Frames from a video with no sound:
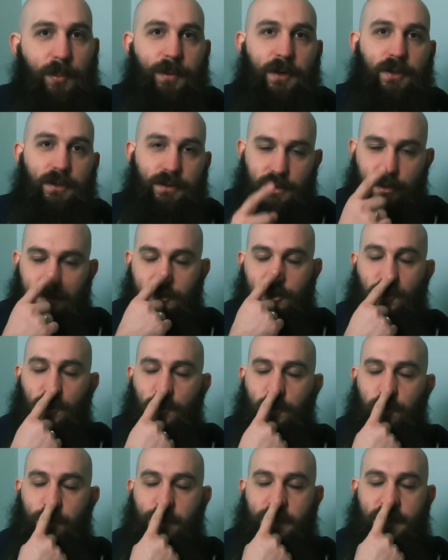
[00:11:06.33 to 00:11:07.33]
because there's
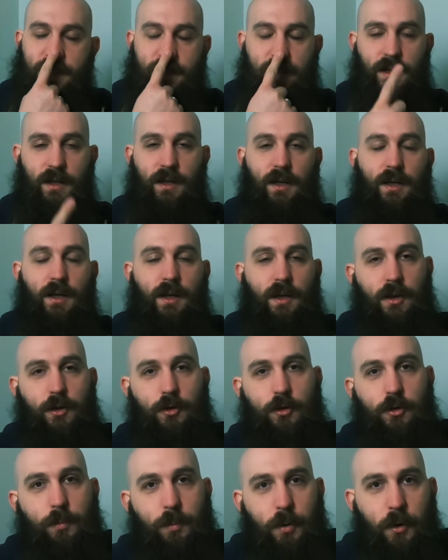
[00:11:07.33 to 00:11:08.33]
no reason
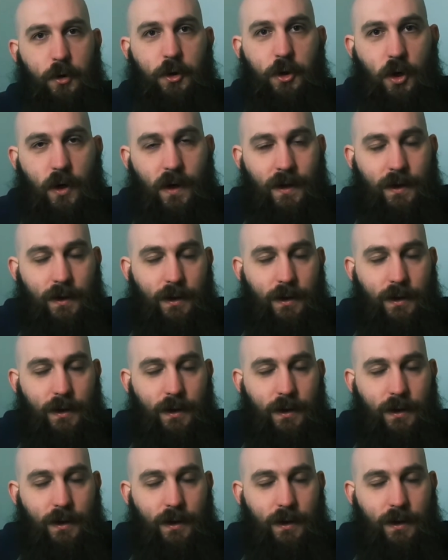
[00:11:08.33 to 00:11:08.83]
to put your